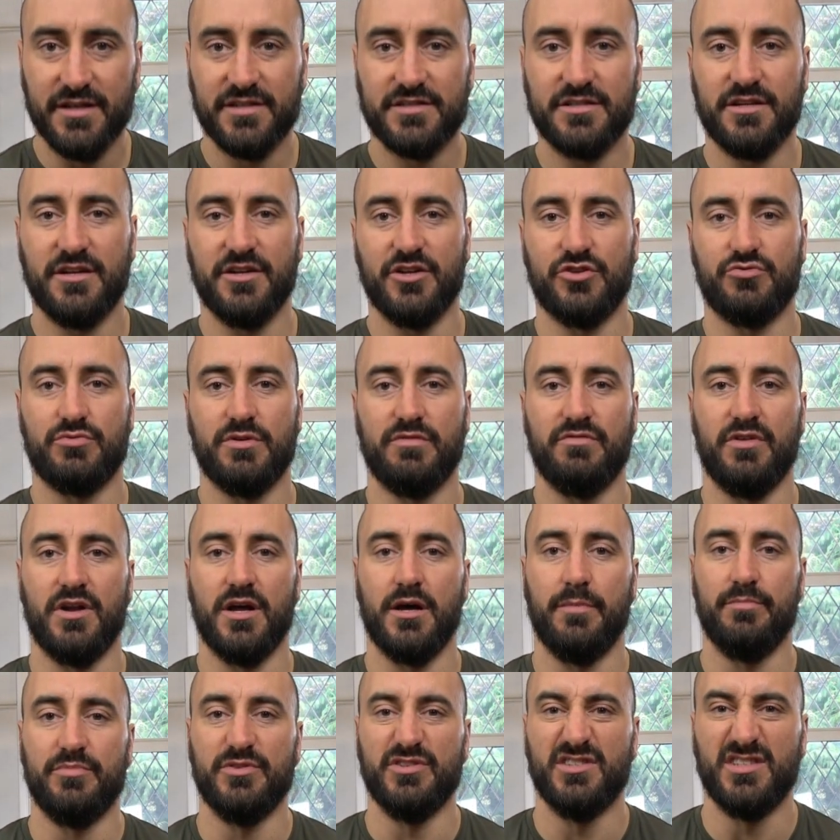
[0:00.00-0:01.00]
shrivel
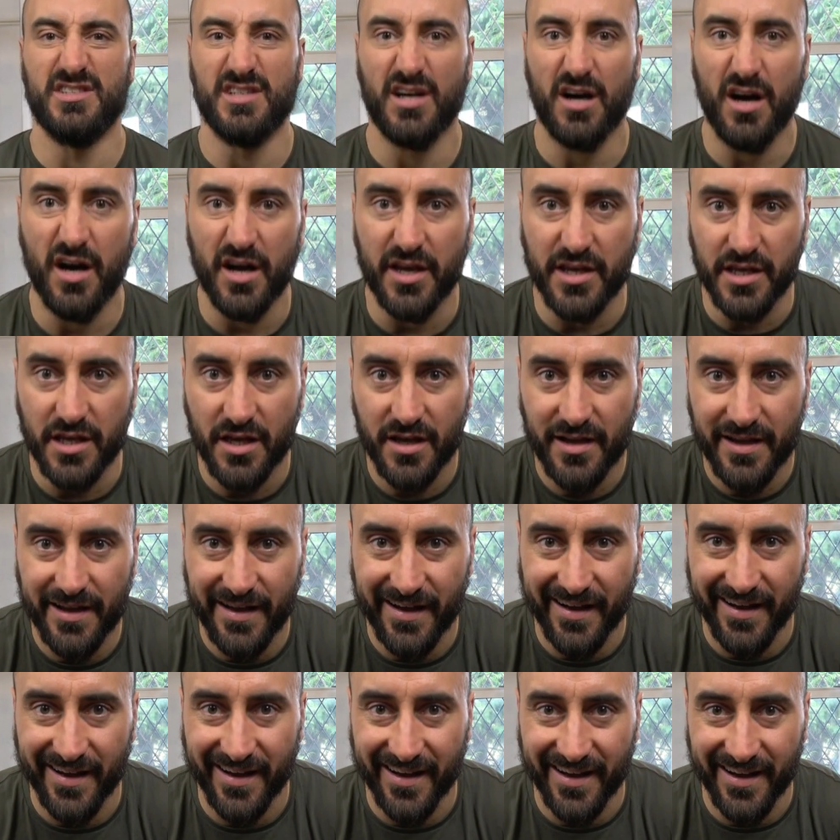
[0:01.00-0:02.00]
up and die.
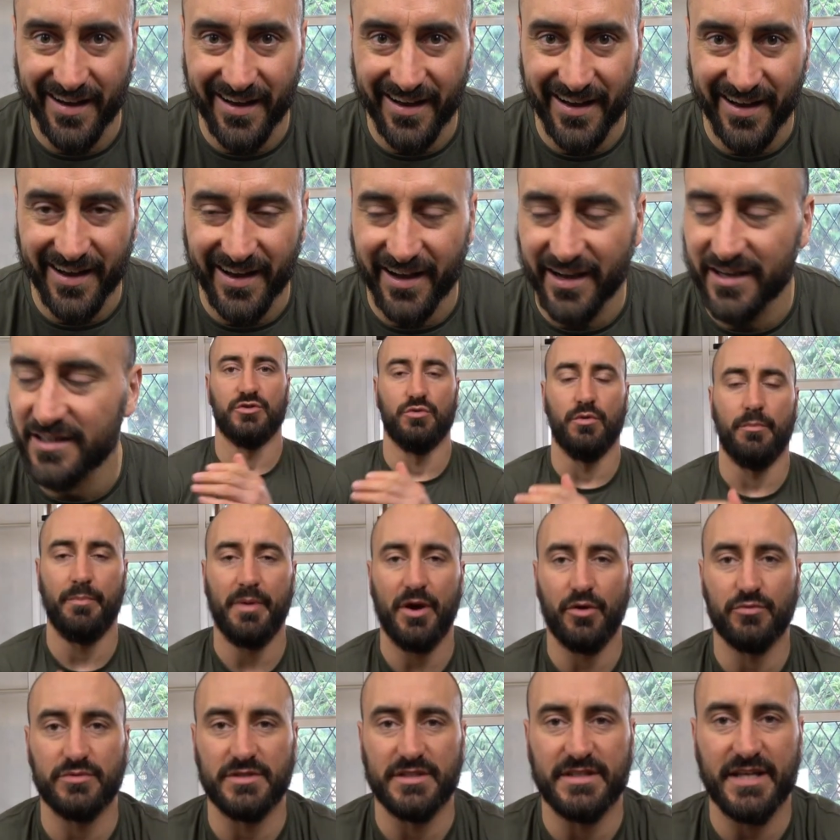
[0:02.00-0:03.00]
So
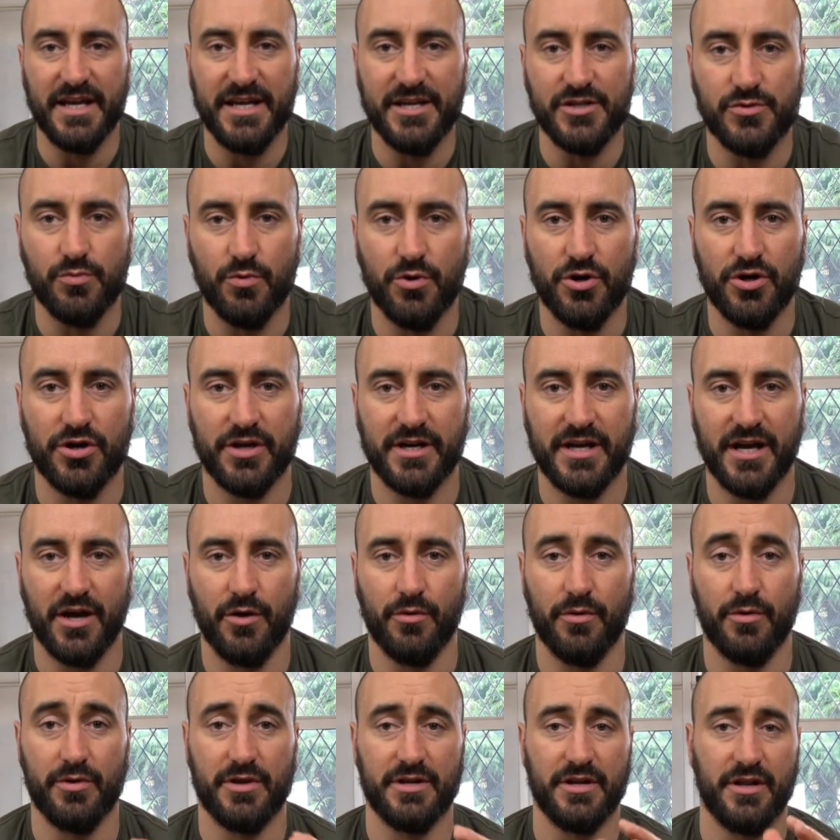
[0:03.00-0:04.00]
about today's
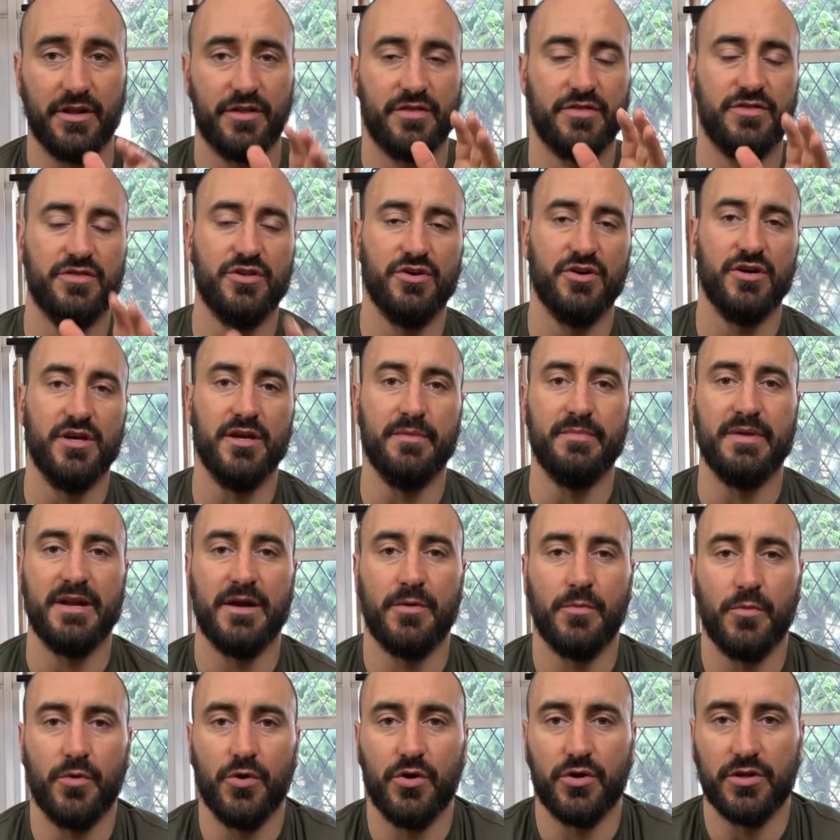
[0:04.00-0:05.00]
workout, you know,
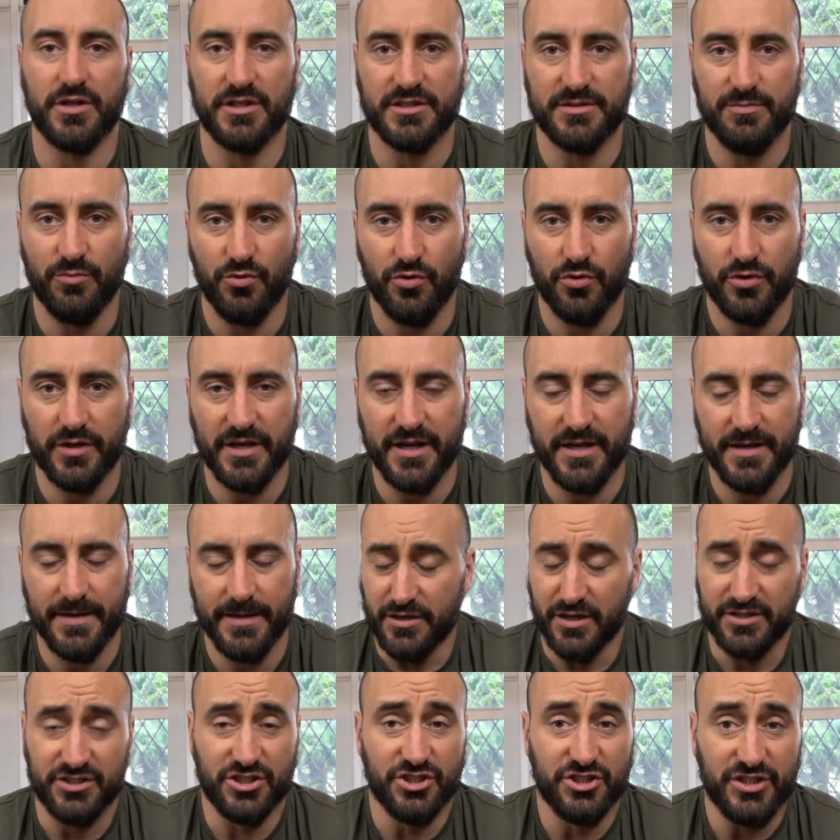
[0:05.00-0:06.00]
30-minute walk this morning,
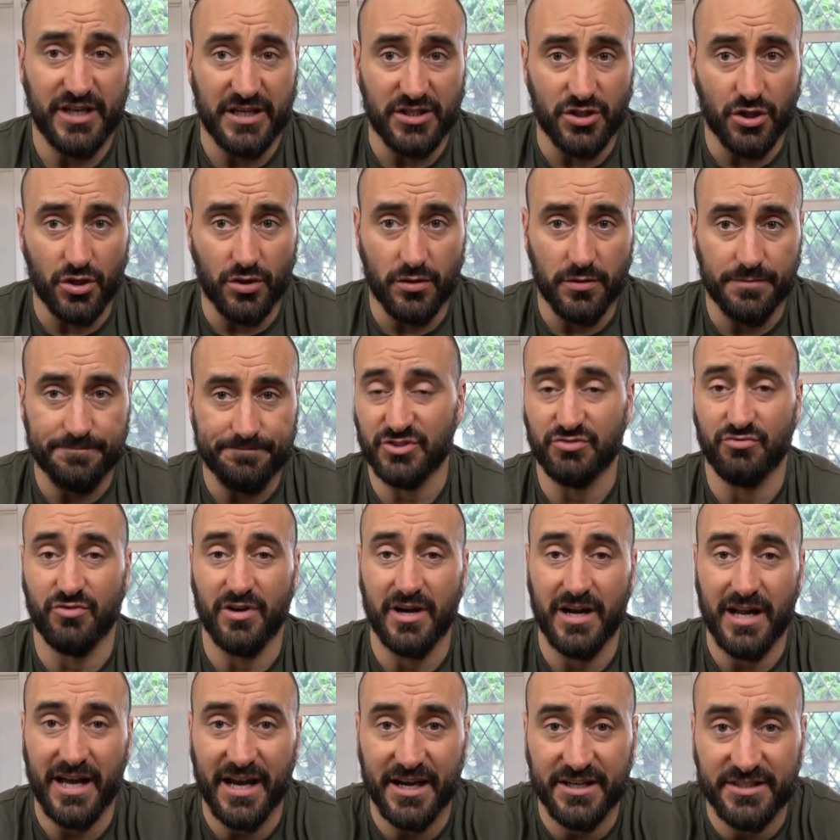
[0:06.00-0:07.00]
nice and gentle, just
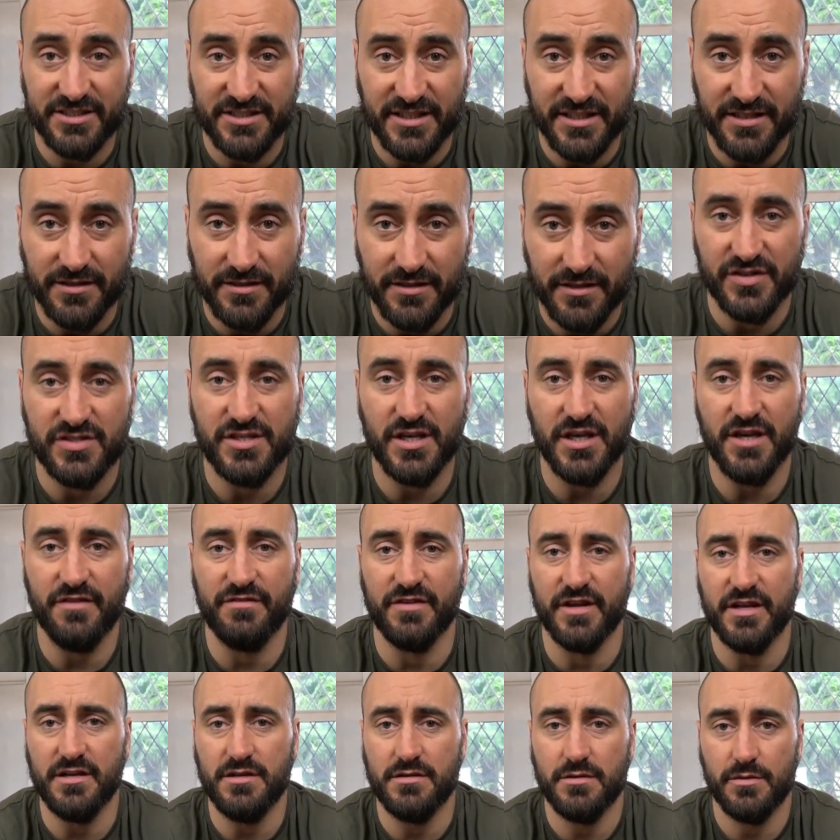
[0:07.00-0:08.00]
relaxing. This
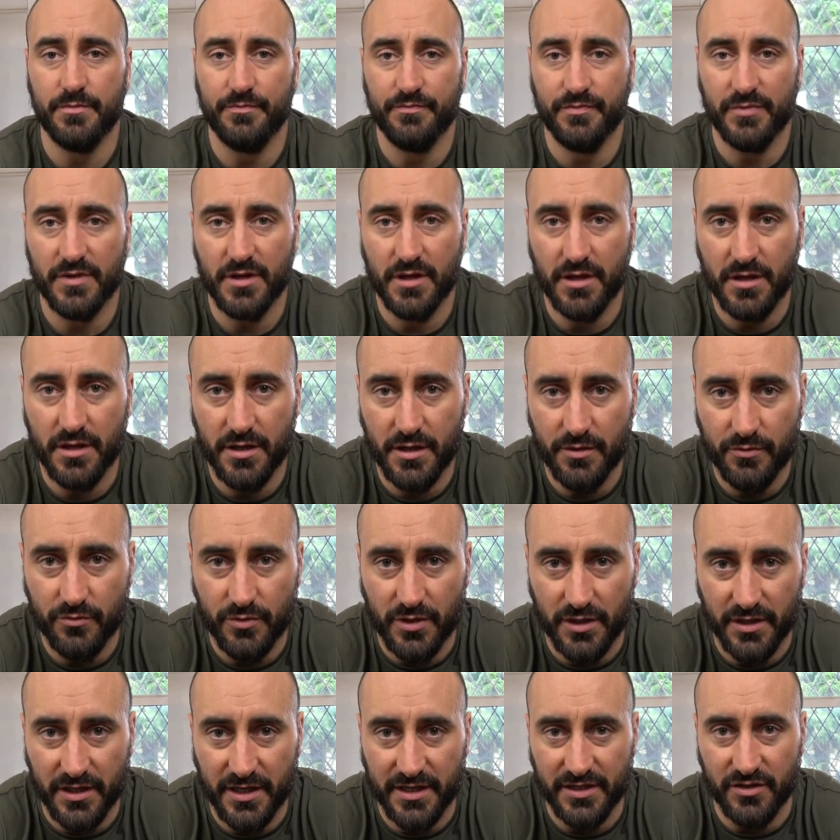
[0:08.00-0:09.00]
evening,
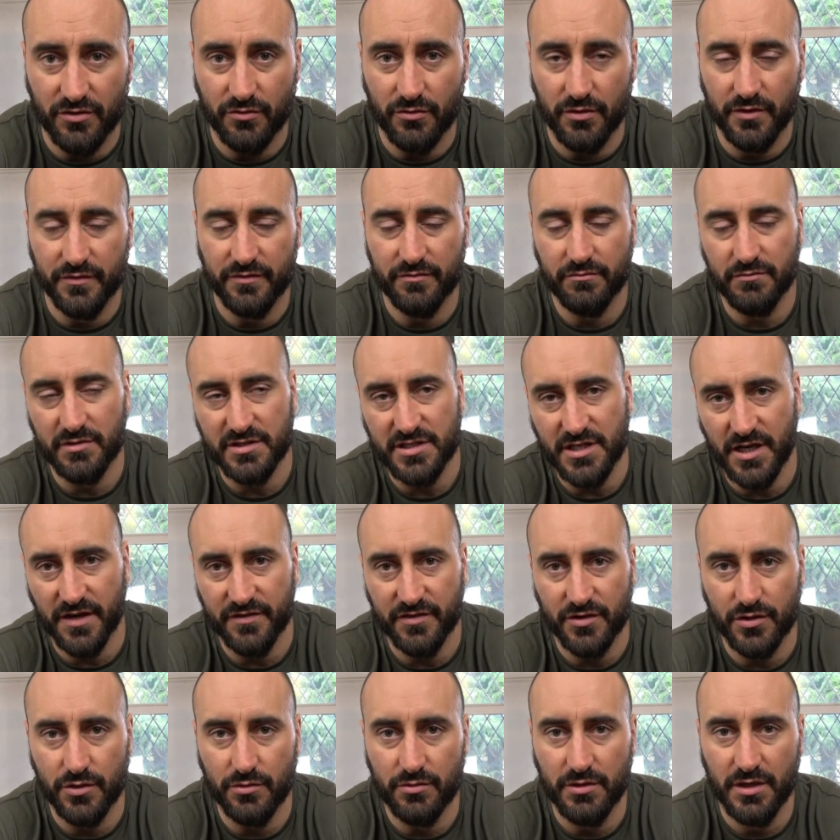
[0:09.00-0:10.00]
later on this
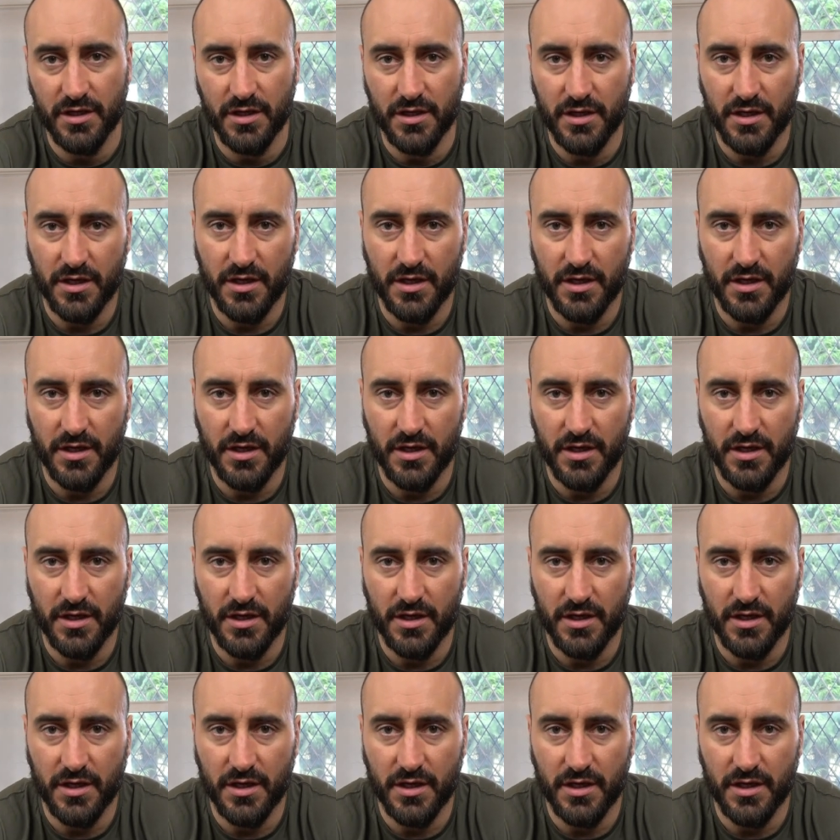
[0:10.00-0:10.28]
afternoon,